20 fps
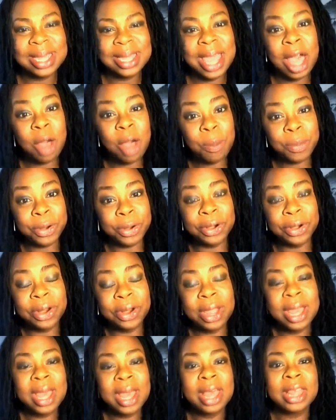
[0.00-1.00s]

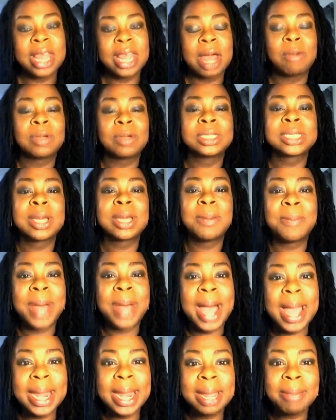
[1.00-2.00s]
helper that was
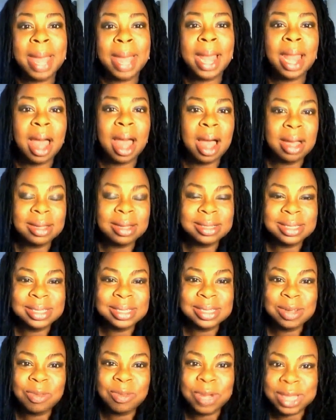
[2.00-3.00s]
combining my
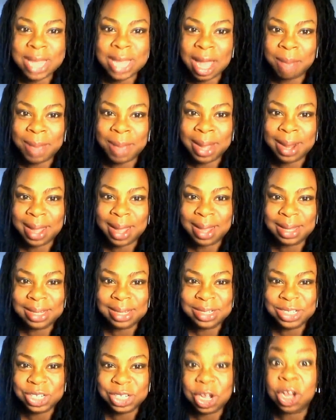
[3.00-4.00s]
locks without my
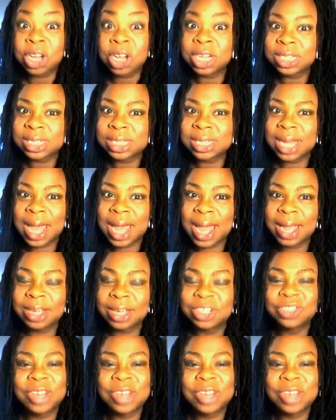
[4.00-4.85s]
knowledge on a slide,